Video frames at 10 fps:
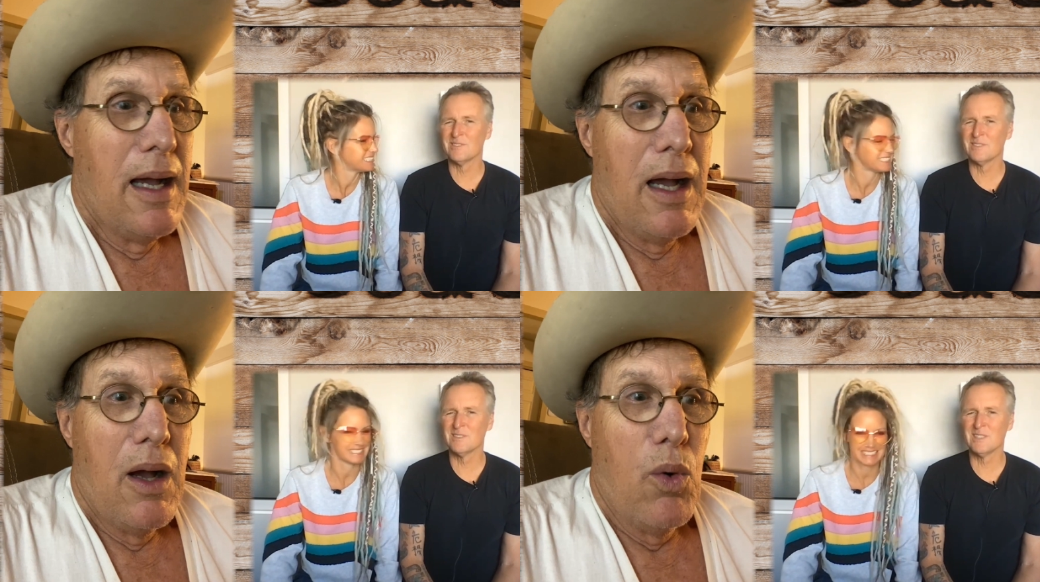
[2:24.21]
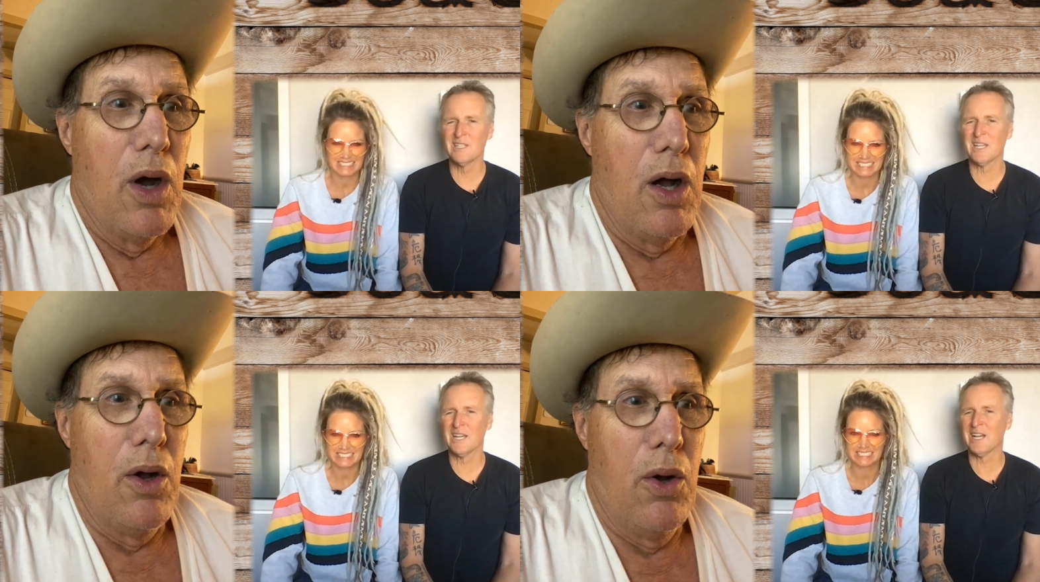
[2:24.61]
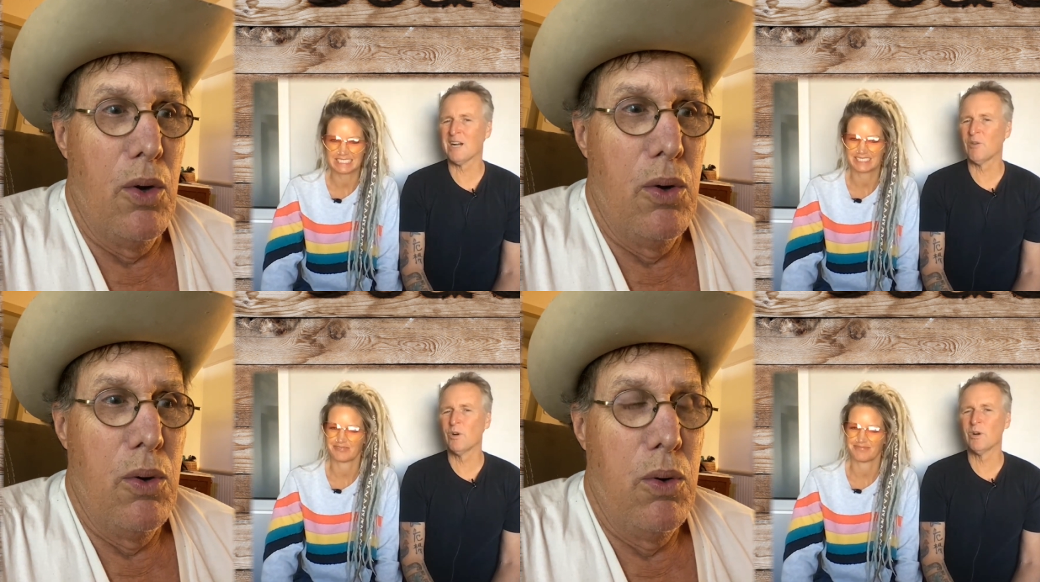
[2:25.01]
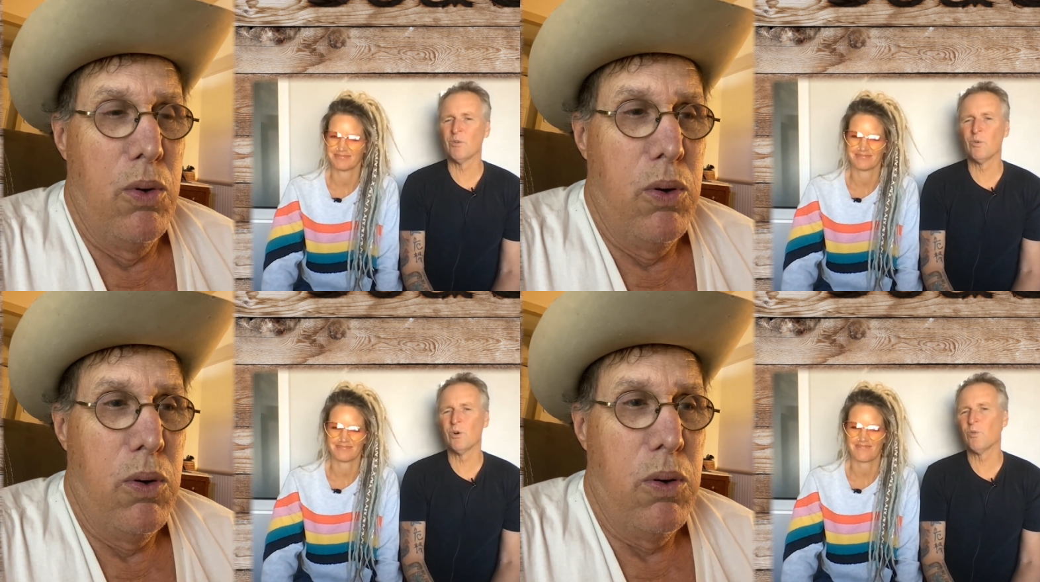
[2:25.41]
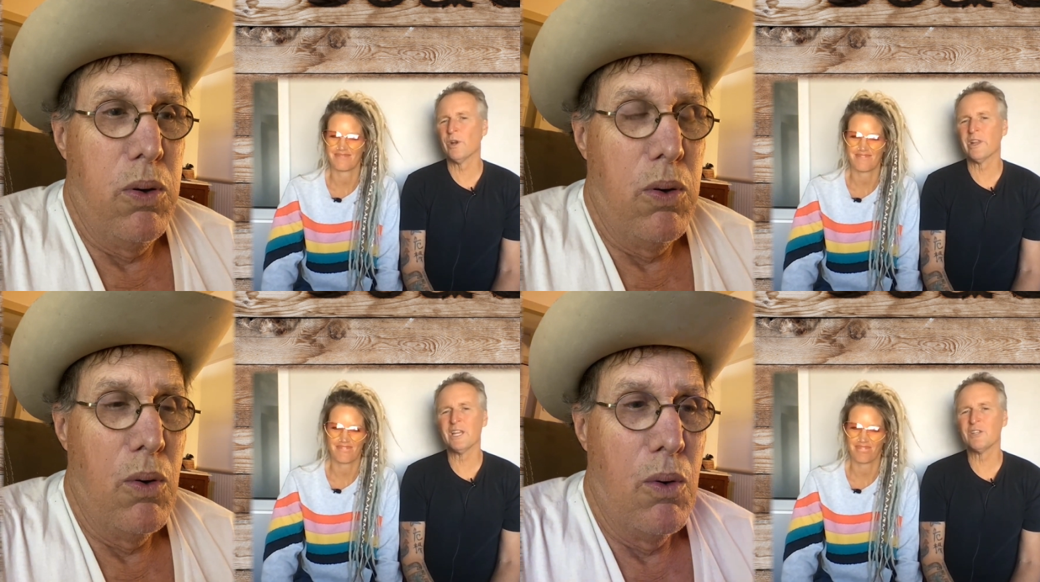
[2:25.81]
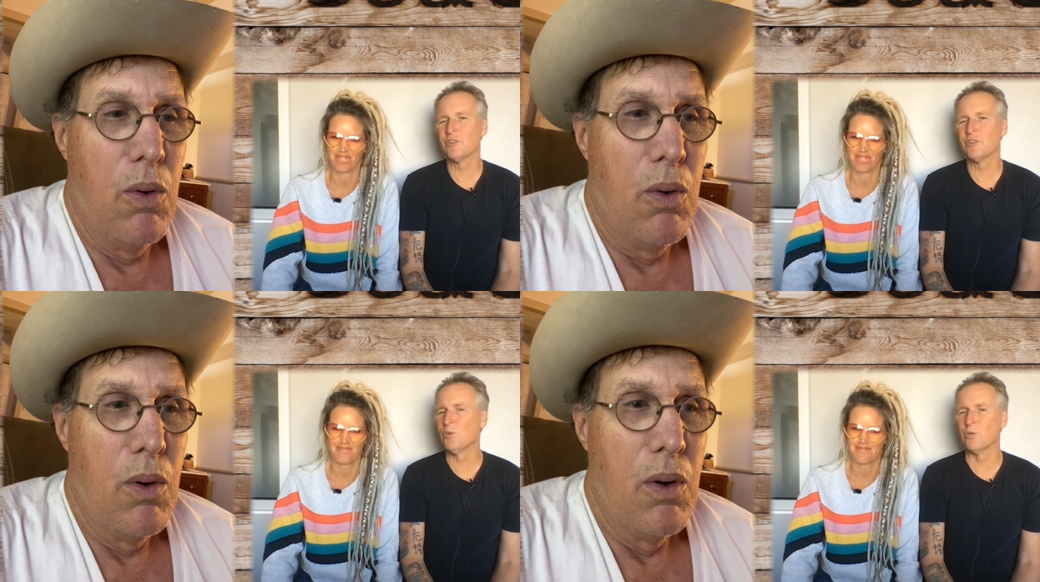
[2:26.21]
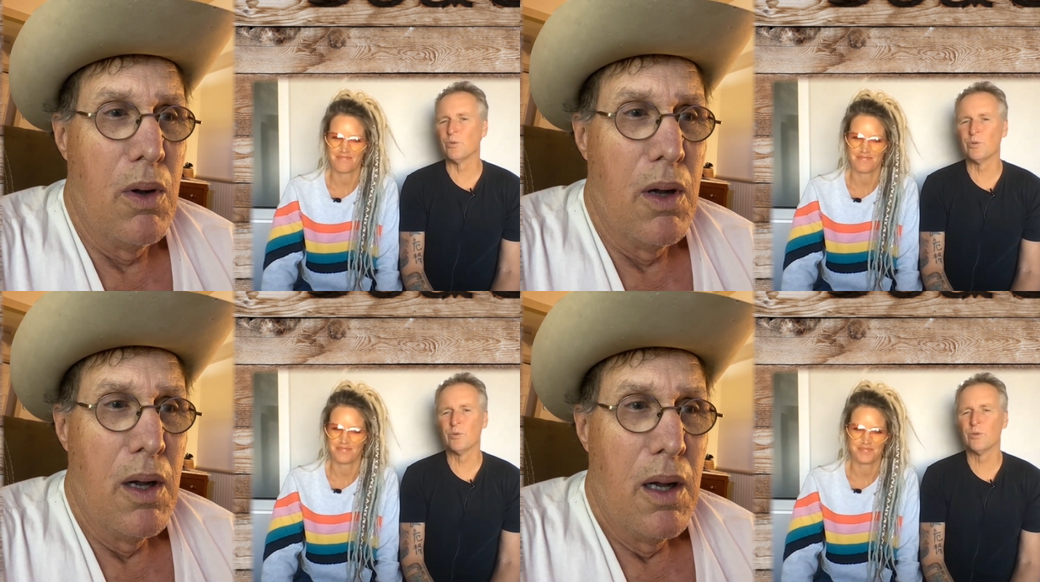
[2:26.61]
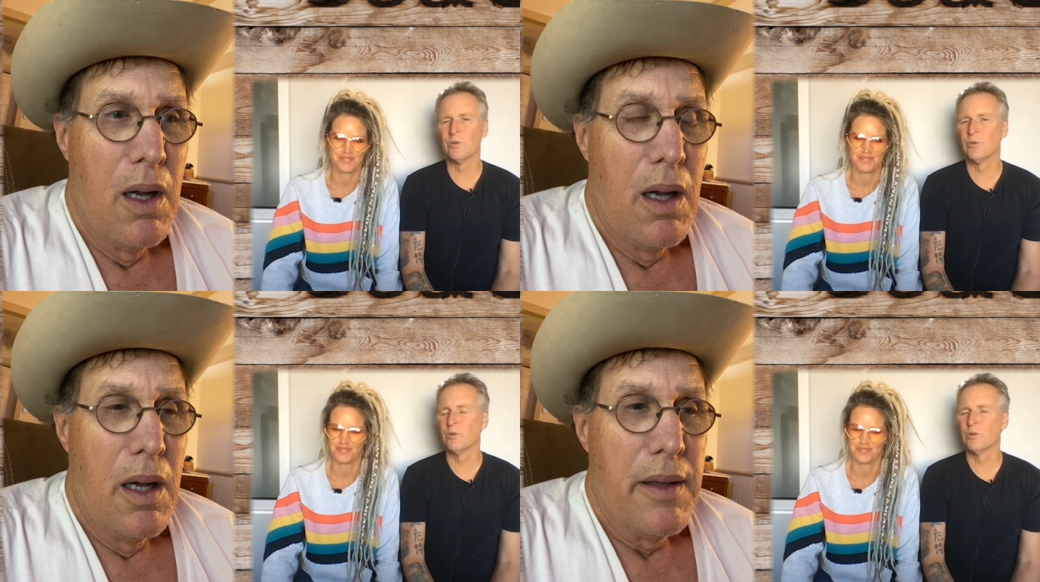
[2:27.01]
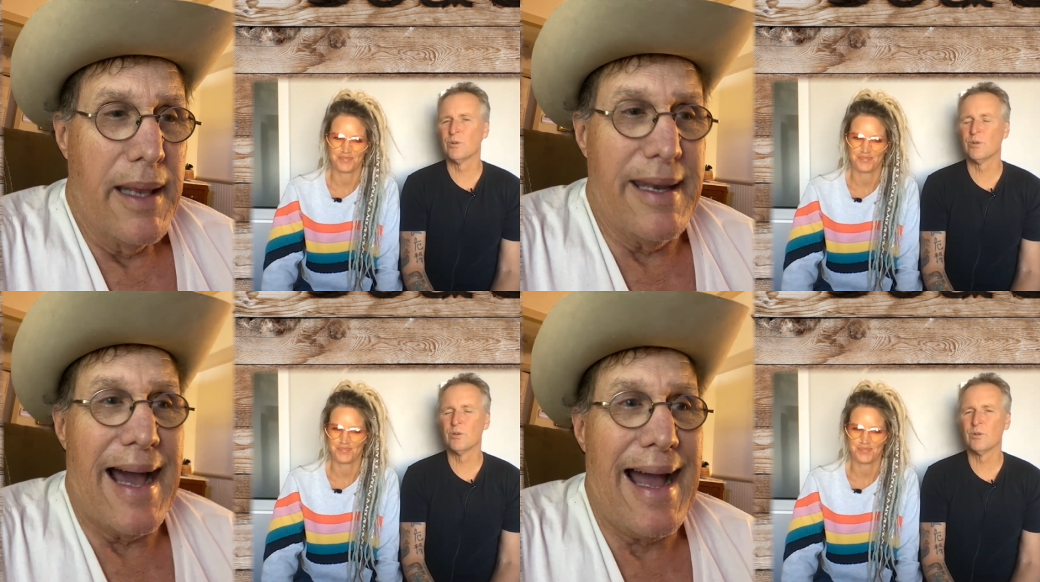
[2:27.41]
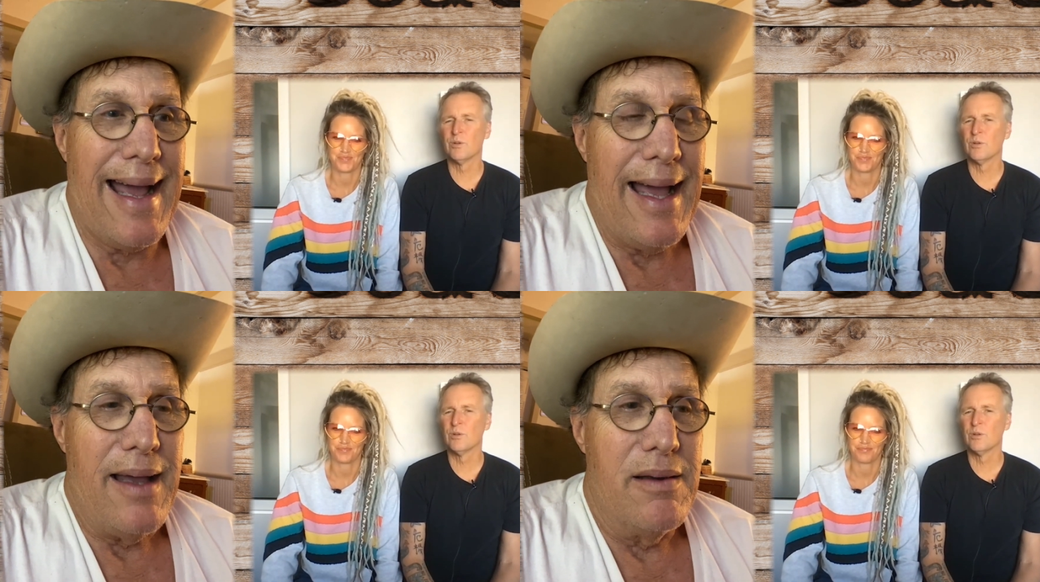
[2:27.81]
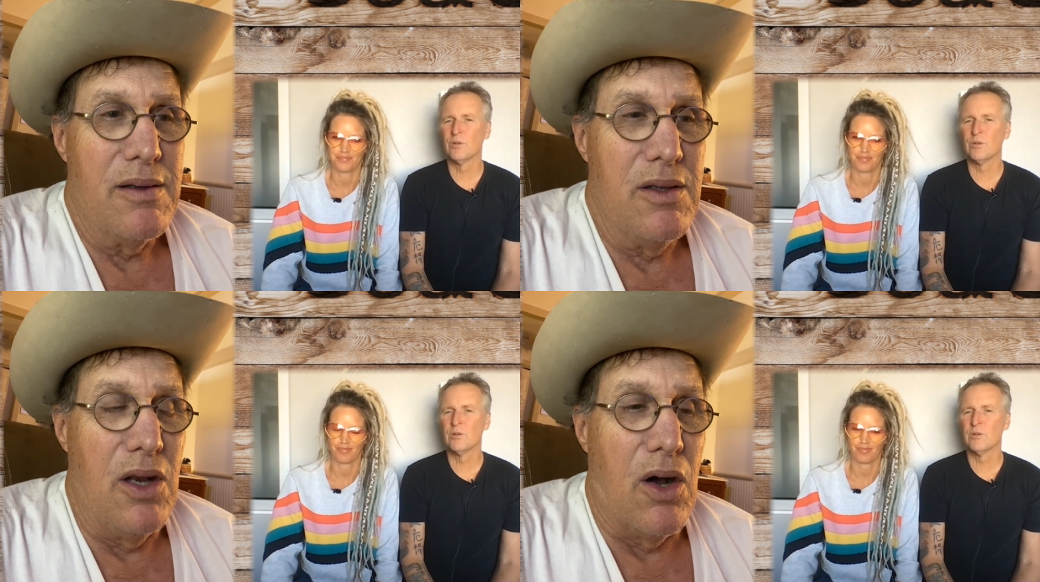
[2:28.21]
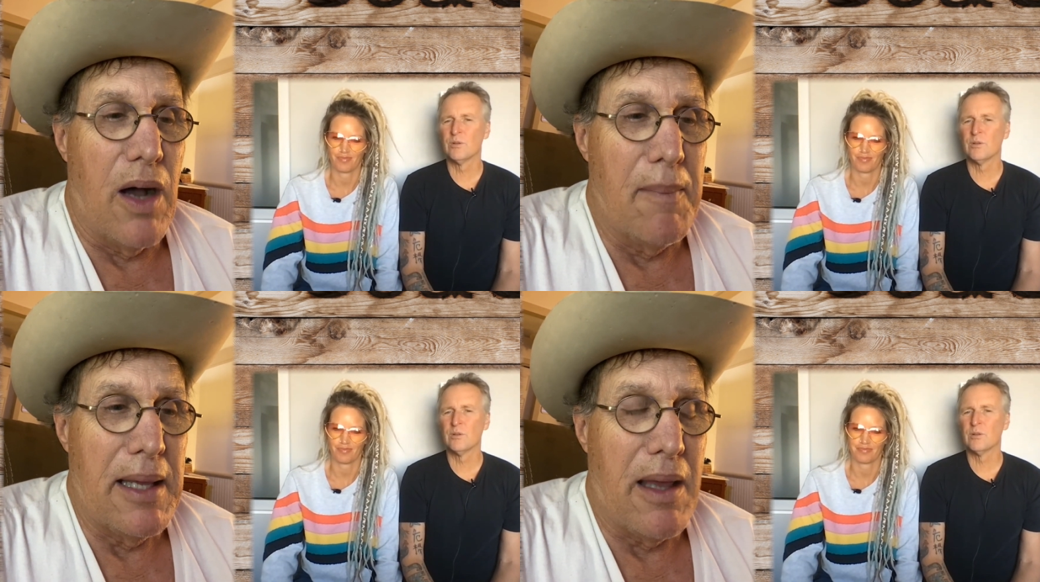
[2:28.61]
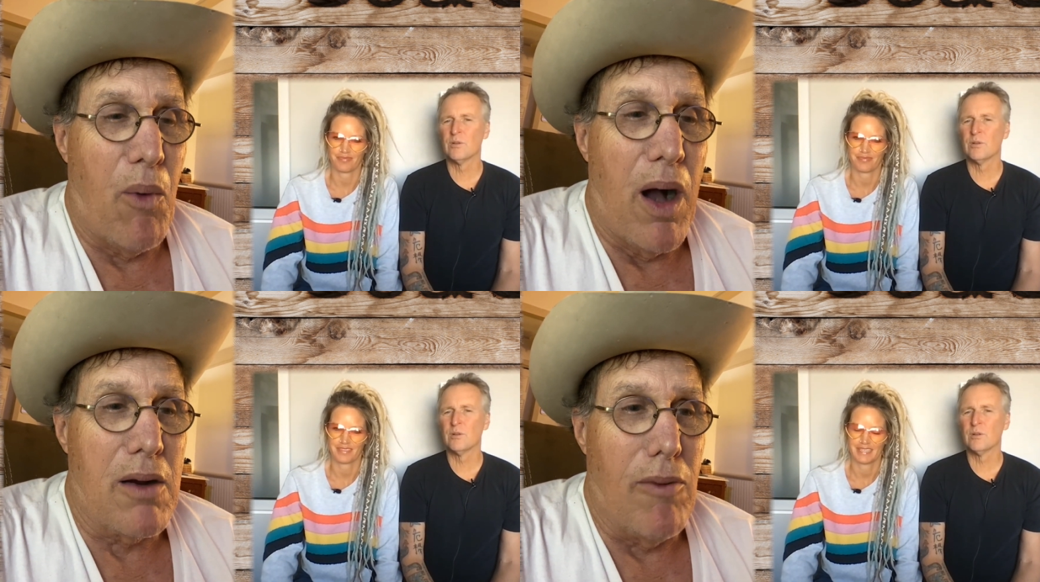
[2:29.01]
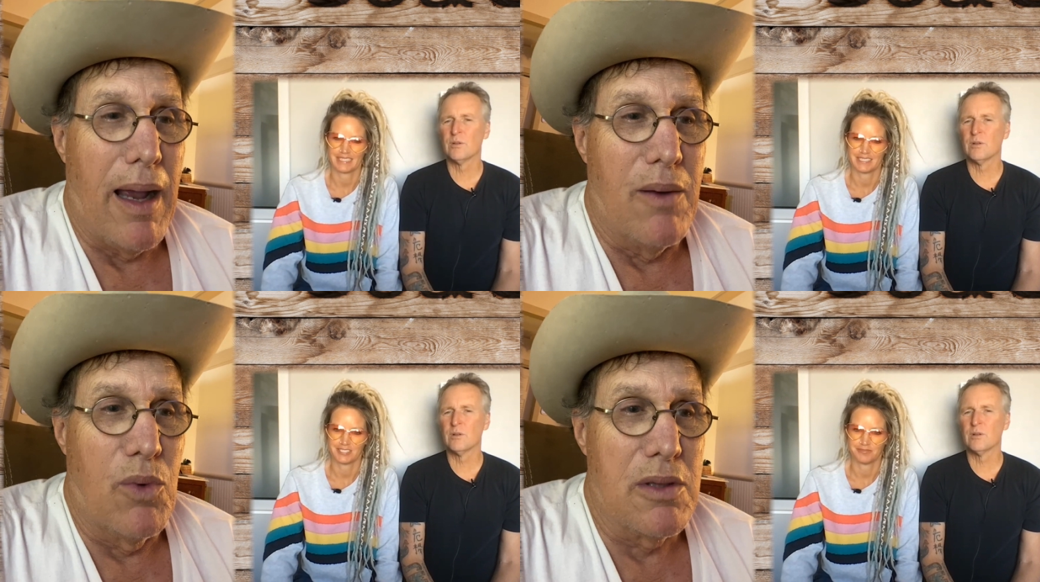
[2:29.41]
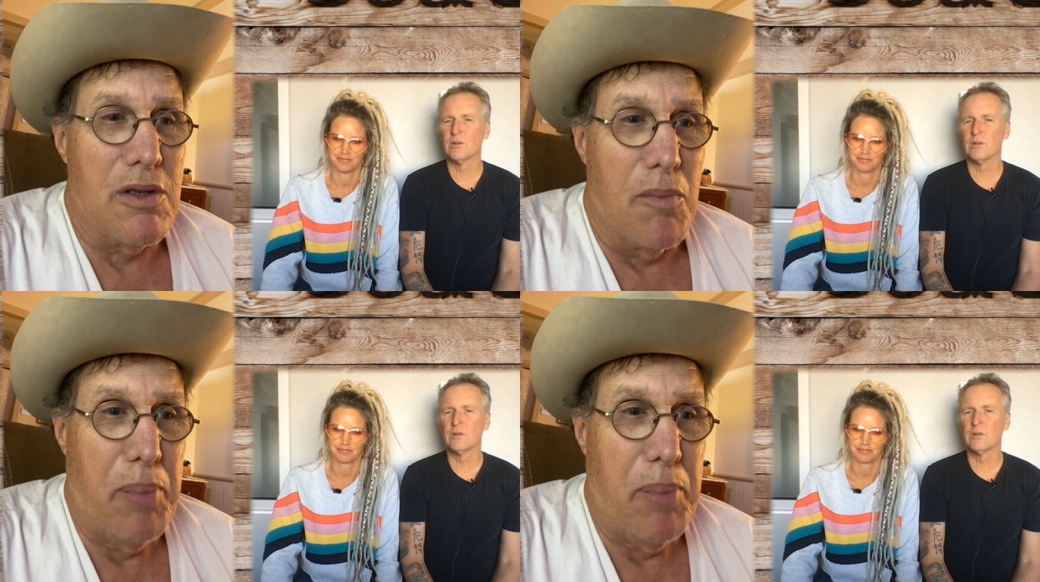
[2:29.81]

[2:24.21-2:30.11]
Speaker 1: Yeah, hey. what, what what do they do?
Speaker 2: They die. You know, I mean, they walk around with their